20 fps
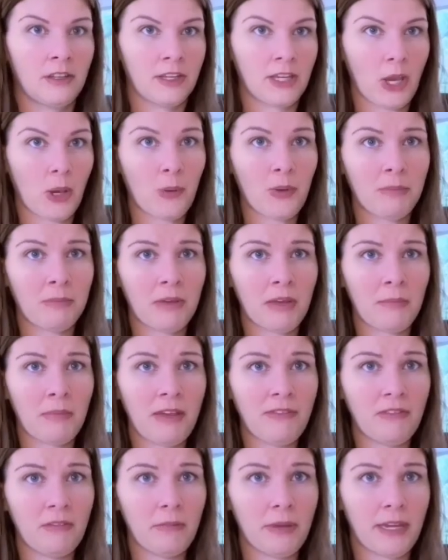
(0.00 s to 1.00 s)
go in my
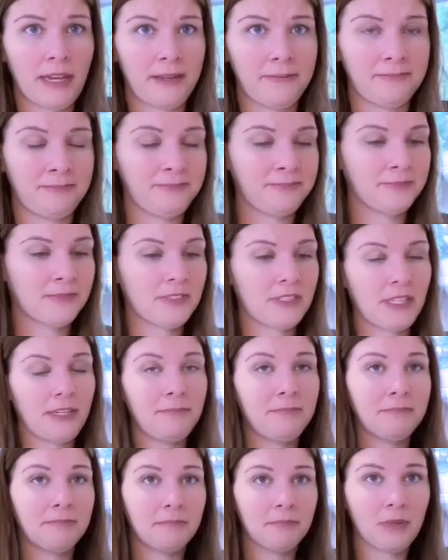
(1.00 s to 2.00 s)
muffin pan.
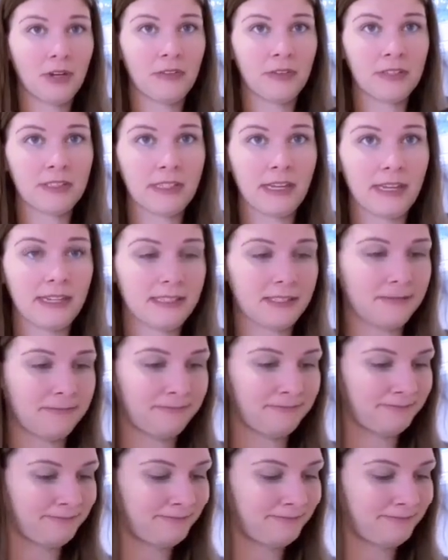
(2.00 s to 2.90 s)
See? Perfect size.